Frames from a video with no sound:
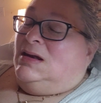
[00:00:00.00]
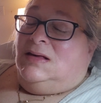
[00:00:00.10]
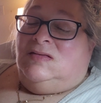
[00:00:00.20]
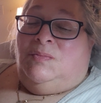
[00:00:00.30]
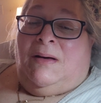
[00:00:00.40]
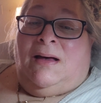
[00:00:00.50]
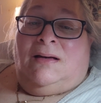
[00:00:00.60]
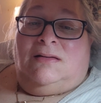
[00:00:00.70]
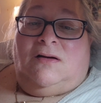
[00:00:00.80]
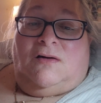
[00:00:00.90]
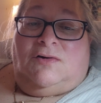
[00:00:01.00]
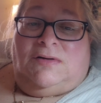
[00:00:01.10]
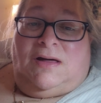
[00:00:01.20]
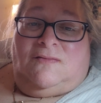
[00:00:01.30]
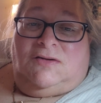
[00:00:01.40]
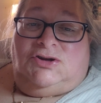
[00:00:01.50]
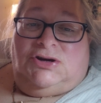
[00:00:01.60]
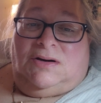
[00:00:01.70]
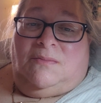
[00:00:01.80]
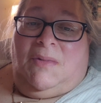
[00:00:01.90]
and it's by Dr. David
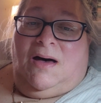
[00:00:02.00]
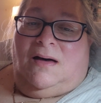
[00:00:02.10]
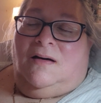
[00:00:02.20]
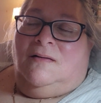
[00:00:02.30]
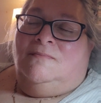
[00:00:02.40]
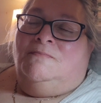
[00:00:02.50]
Jeremiah.